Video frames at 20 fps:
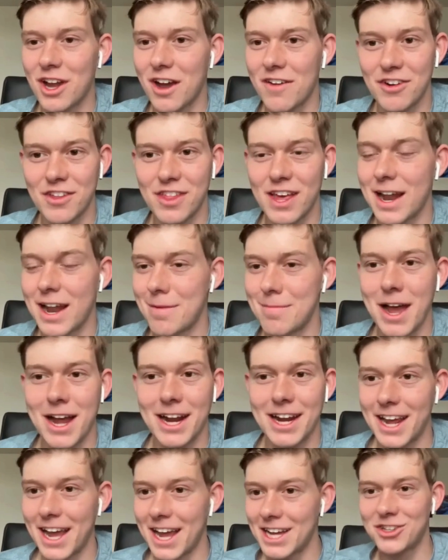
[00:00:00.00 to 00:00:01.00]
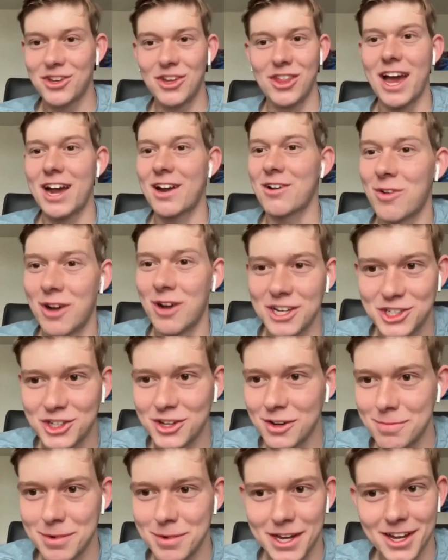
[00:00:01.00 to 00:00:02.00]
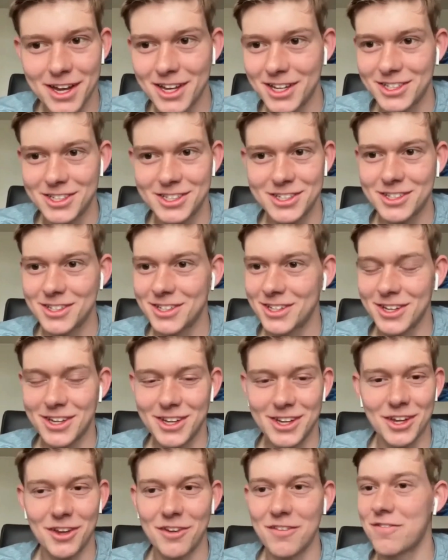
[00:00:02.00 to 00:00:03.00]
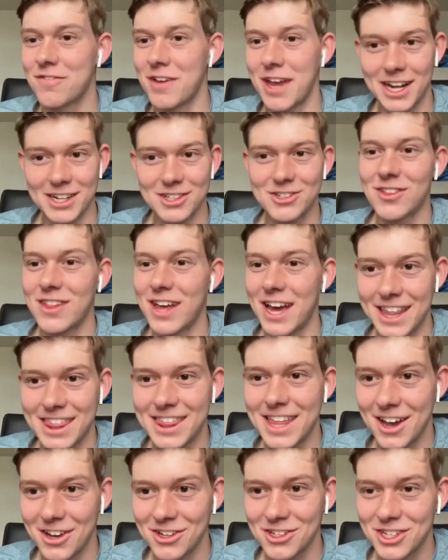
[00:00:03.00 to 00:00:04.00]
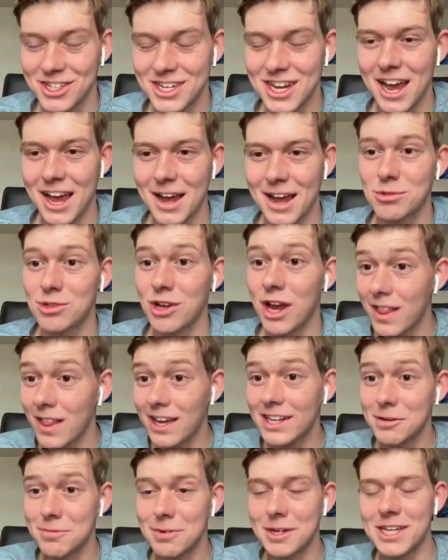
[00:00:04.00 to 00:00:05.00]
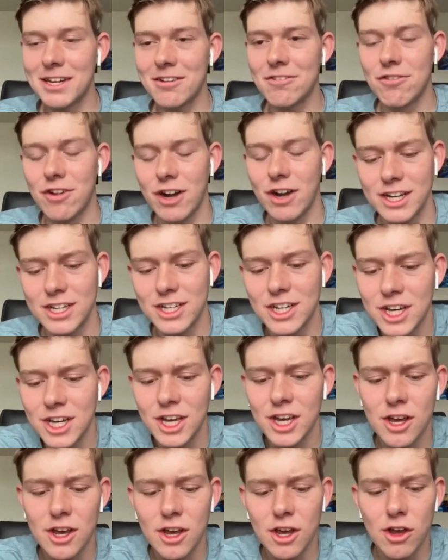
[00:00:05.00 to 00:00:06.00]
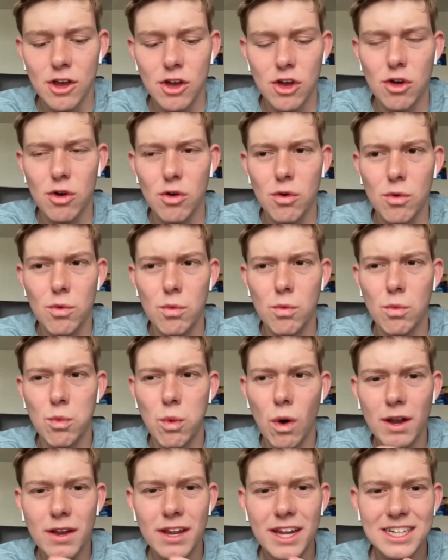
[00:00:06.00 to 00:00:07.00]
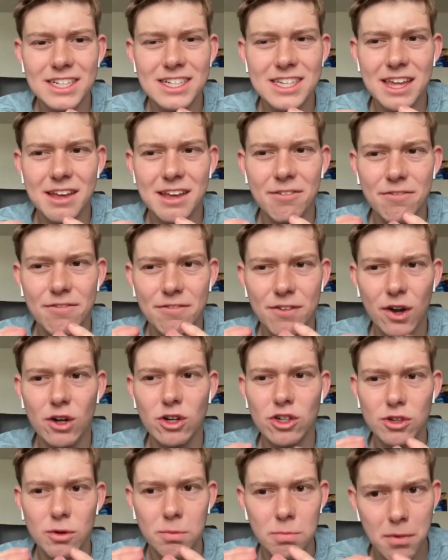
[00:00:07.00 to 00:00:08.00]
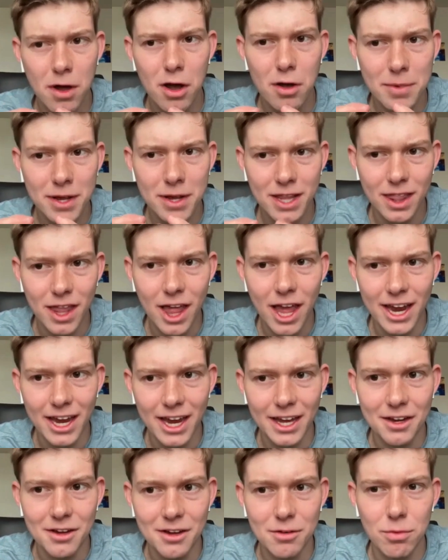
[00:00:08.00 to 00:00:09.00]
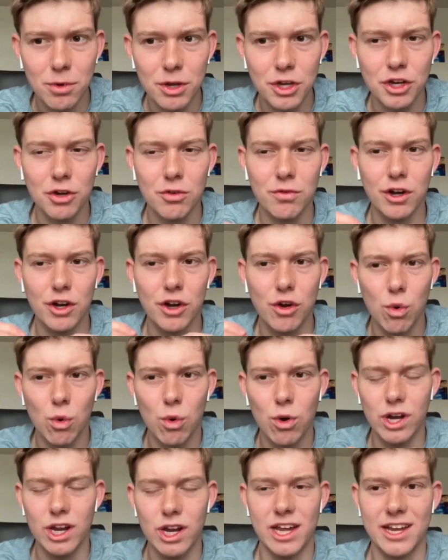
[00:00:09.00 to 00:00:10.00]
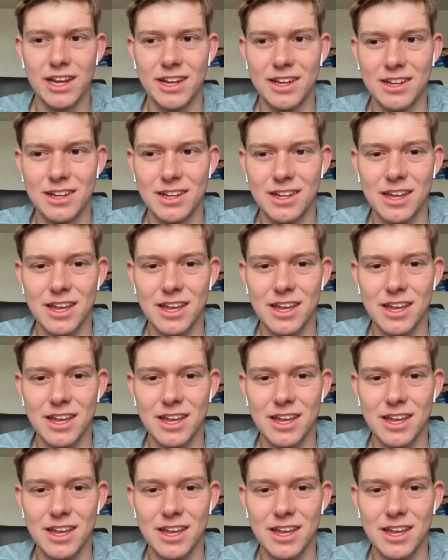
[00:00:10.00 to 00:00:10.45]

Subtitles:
to cover that. I'm not going to ask you that question because you've answered that 1,000 times. So I like to be different. What is the first moment like when you're recording